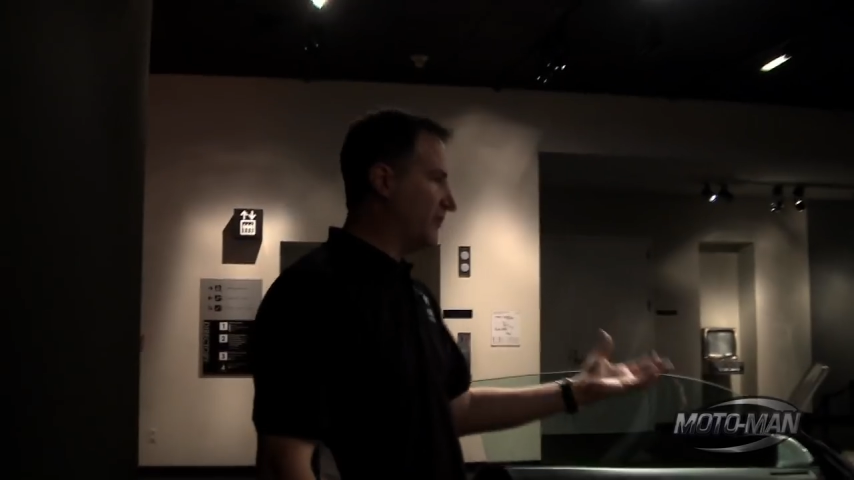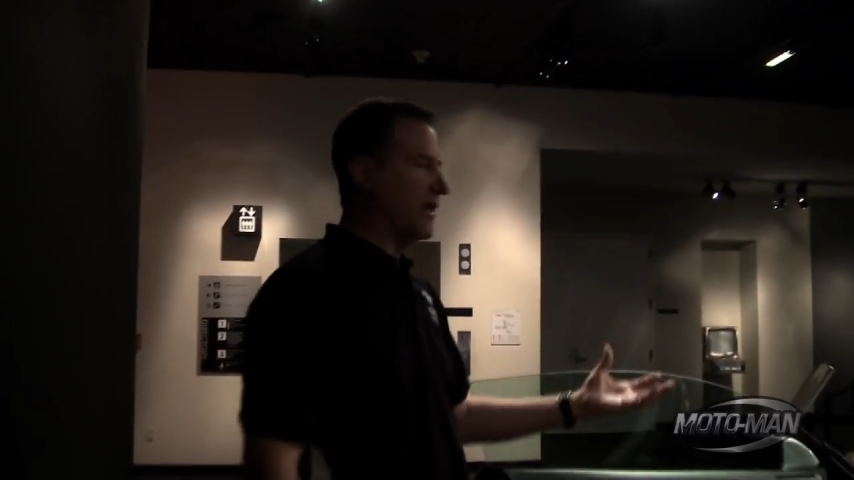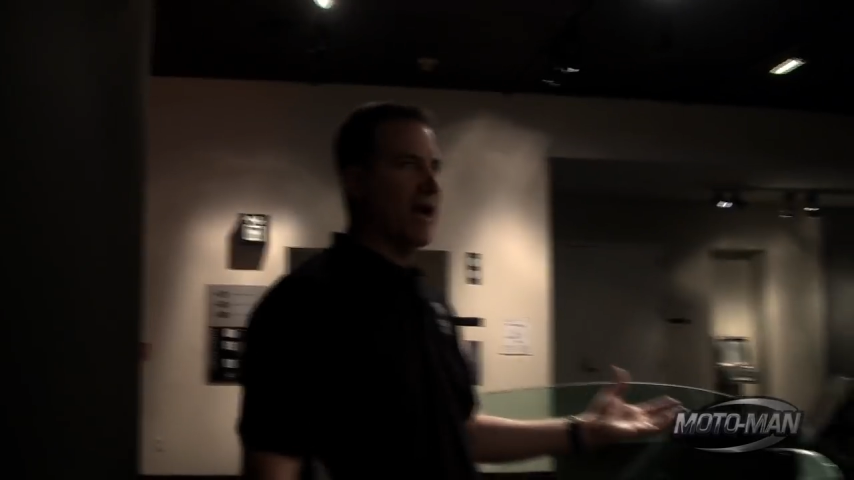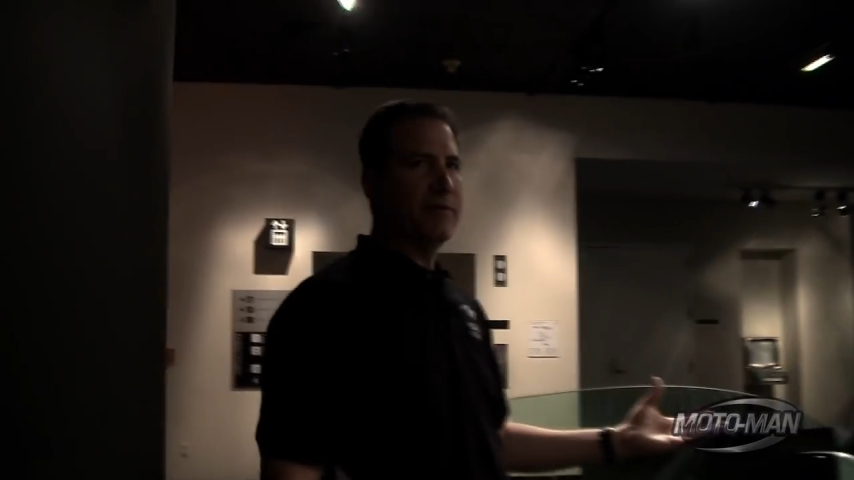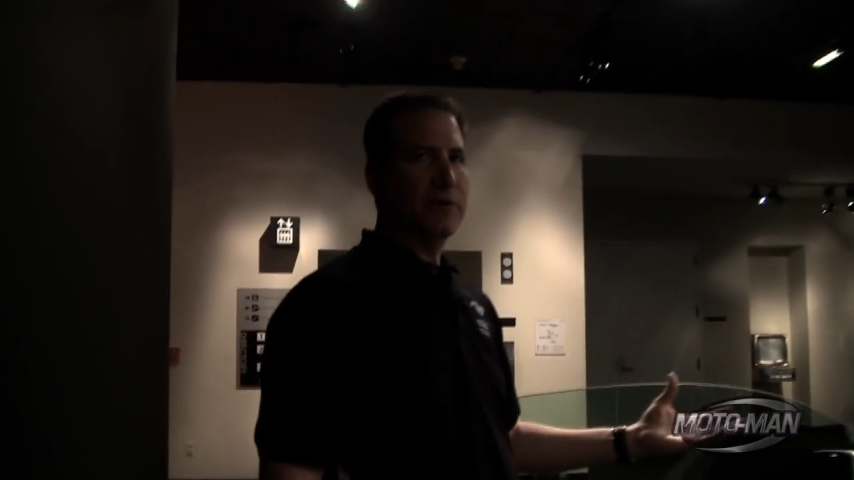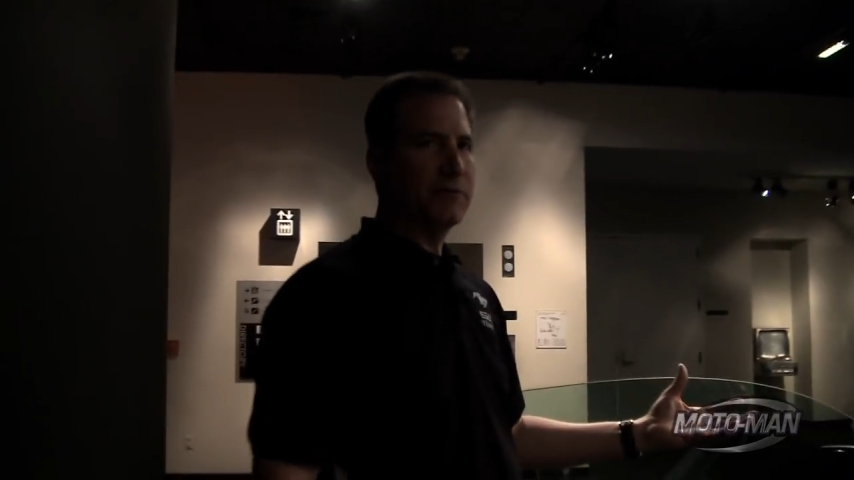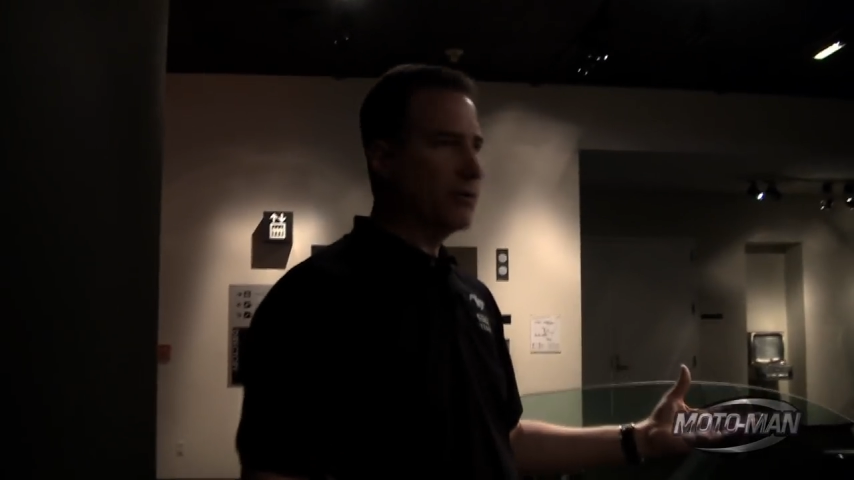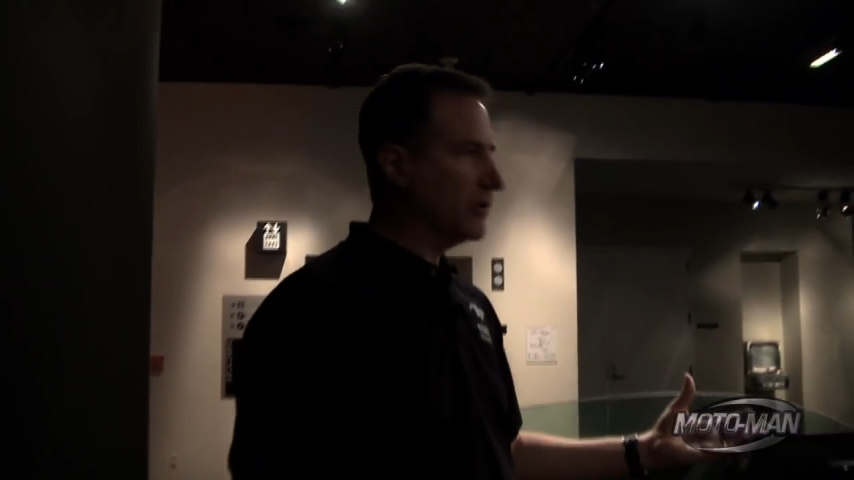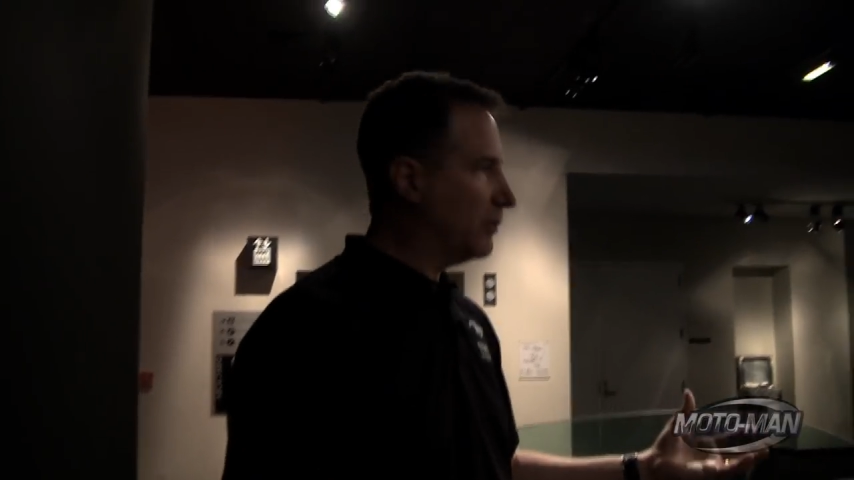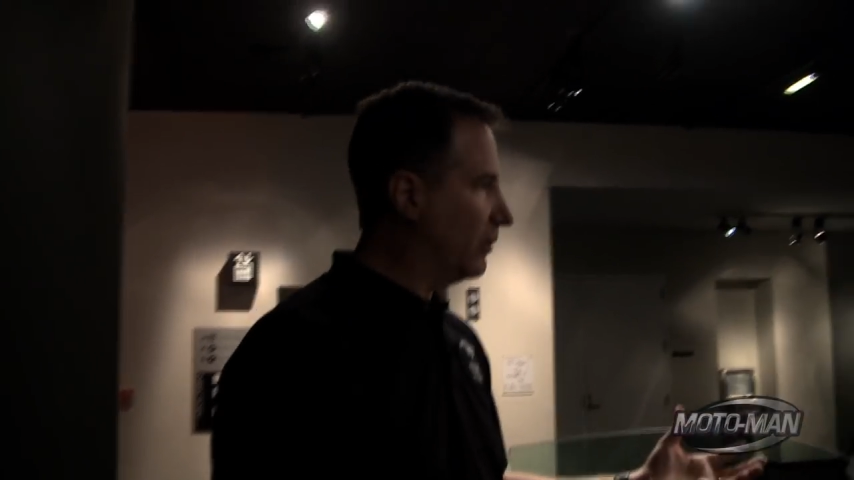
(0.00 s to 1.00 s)
If you have a
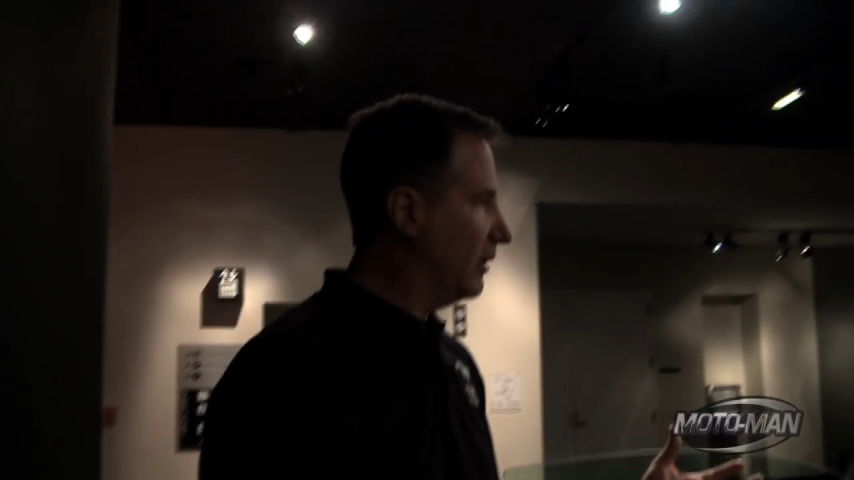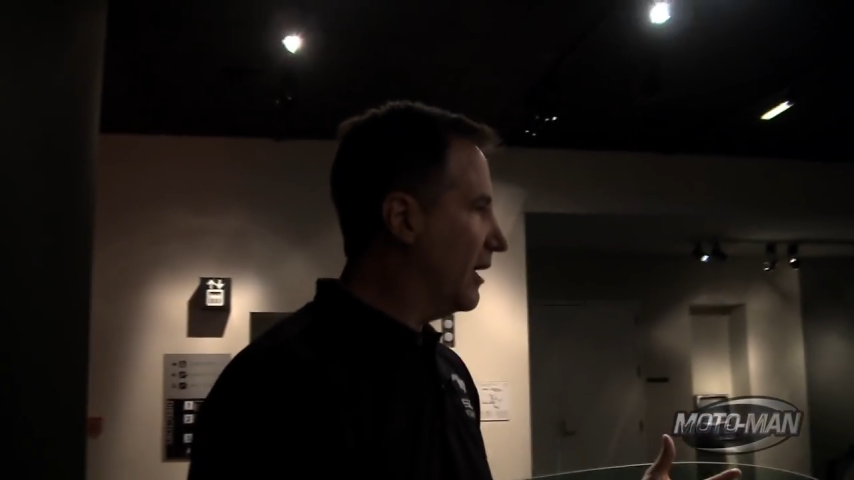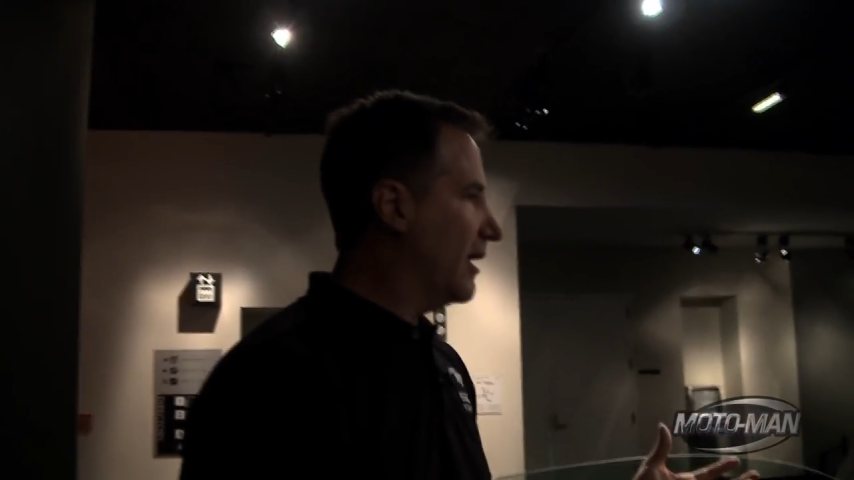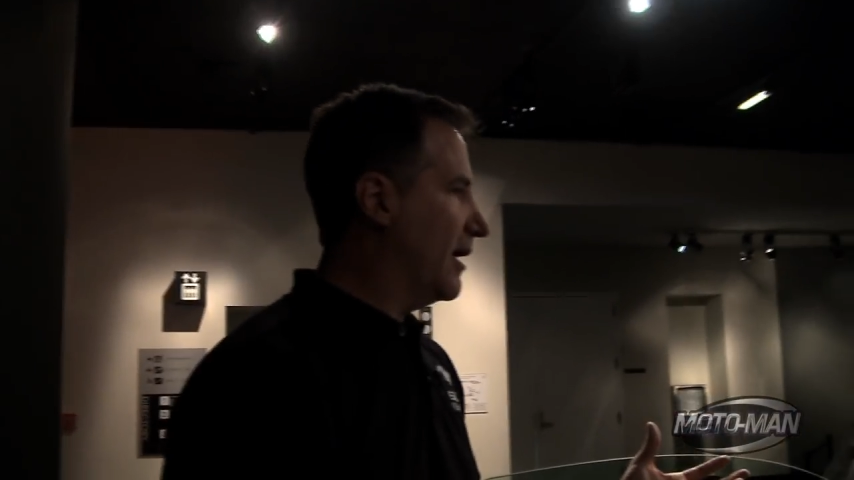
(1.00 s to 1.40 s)
convertible